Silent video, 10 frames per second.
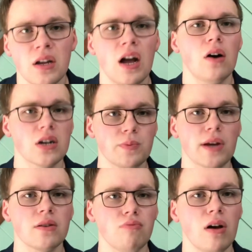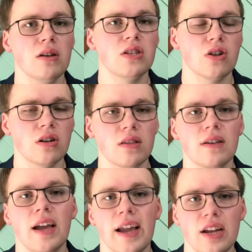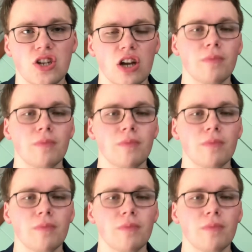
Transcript: I'll expect him to probably start in the A H L,